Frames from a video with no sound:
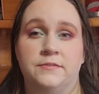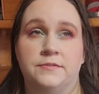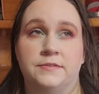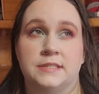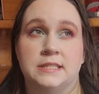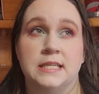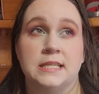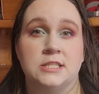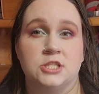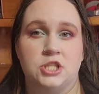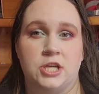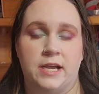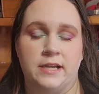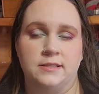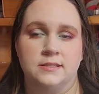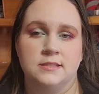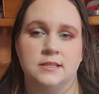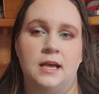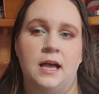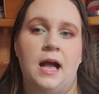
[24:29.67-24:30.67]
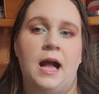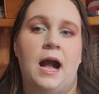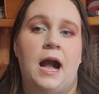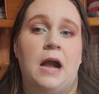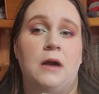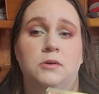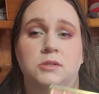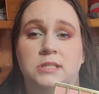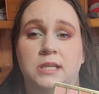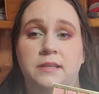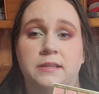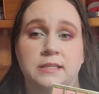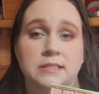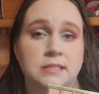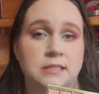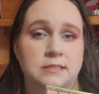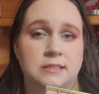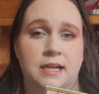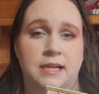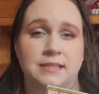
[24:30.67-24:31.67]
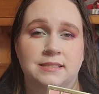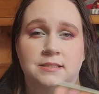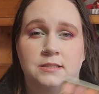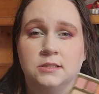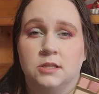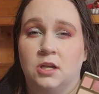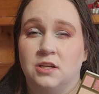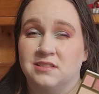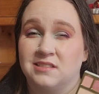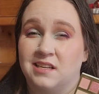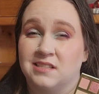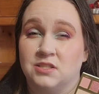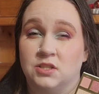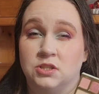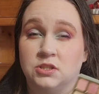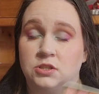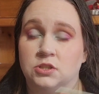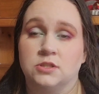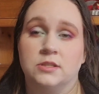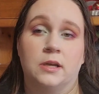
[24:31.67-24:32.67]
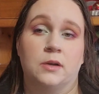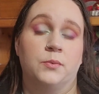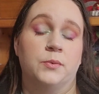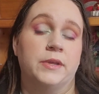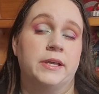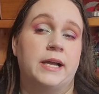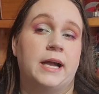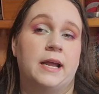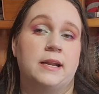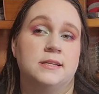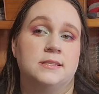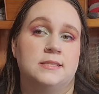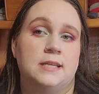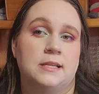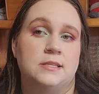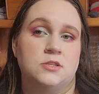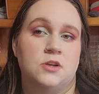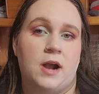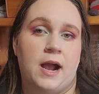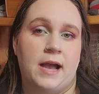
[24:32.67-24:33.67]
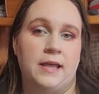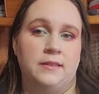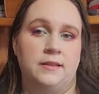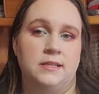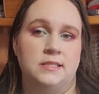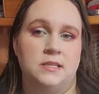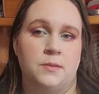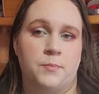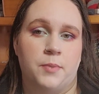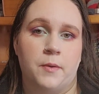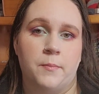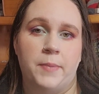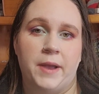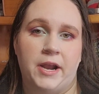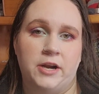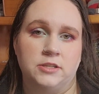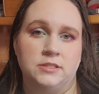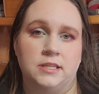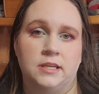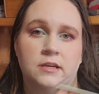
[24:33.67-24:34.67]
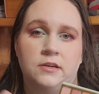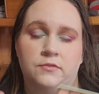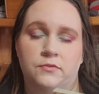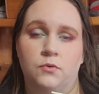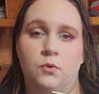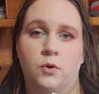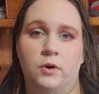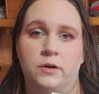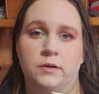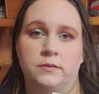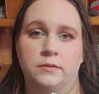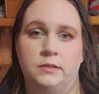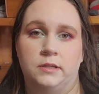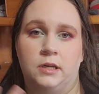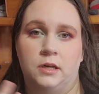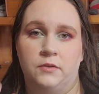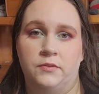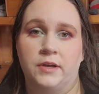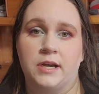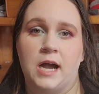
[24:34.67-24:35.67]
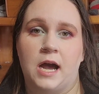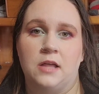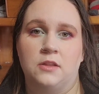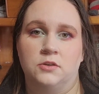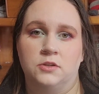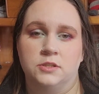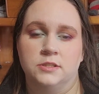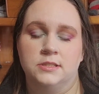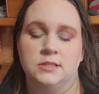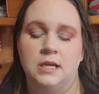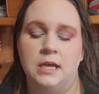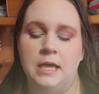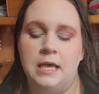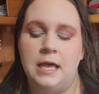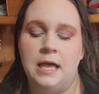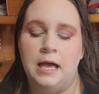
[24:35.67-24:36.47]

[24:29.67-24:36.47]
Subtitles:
six shades. I will say this is nice, because all it does is just like really kind of sets your eyelids and prepares it for, you know, the colors.